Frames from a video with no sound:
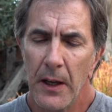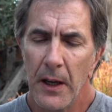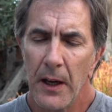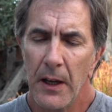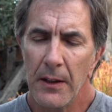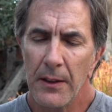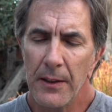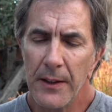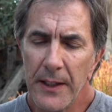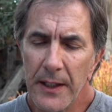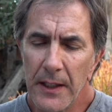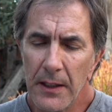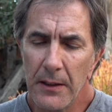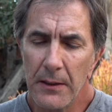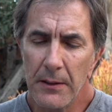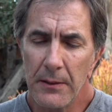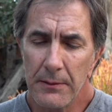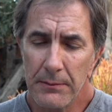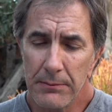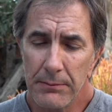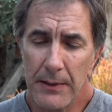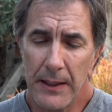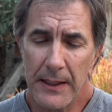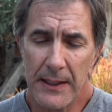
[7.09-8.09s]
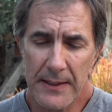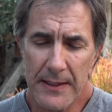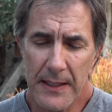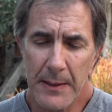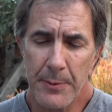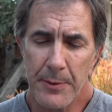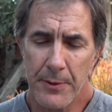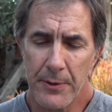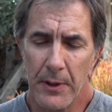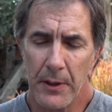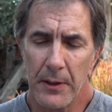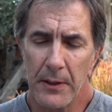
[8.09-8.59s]
a little,
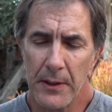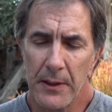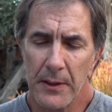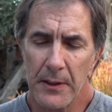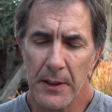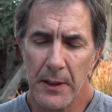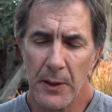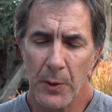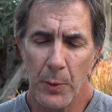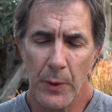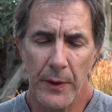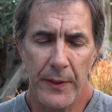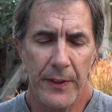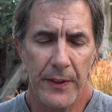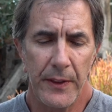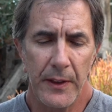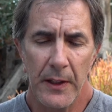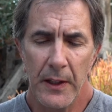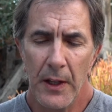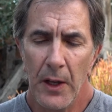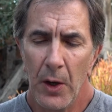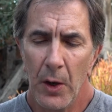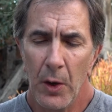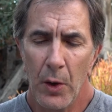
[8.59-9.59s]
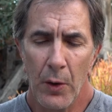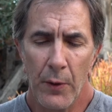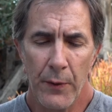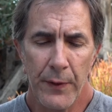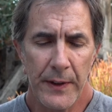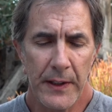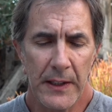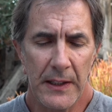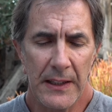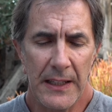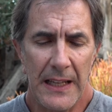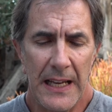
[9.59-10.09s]
with
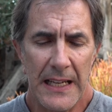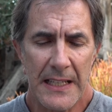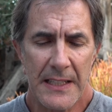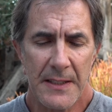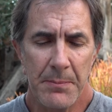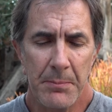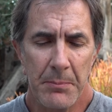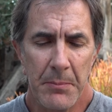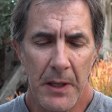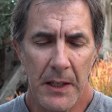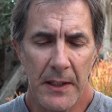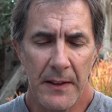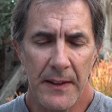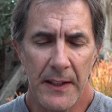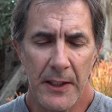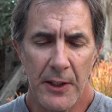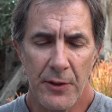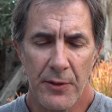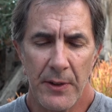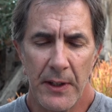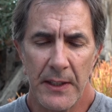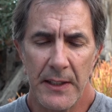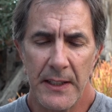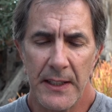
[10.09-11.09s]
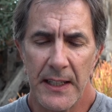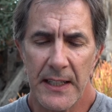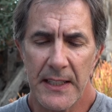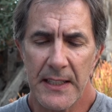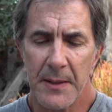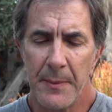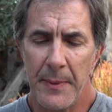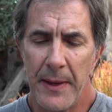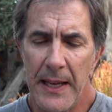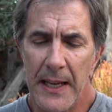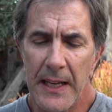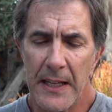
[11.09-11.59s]
over the last month and trying to get
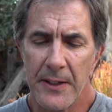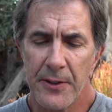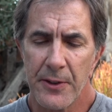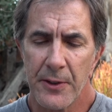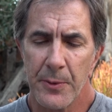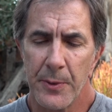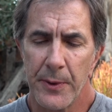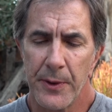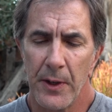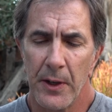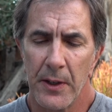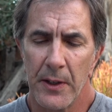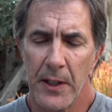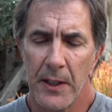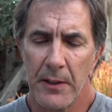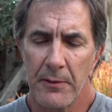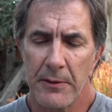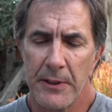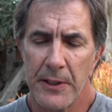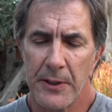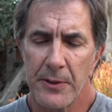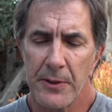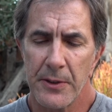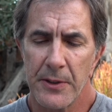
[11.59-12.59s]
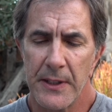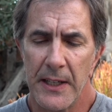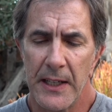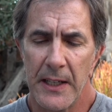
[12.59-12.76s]
some answers with online resources.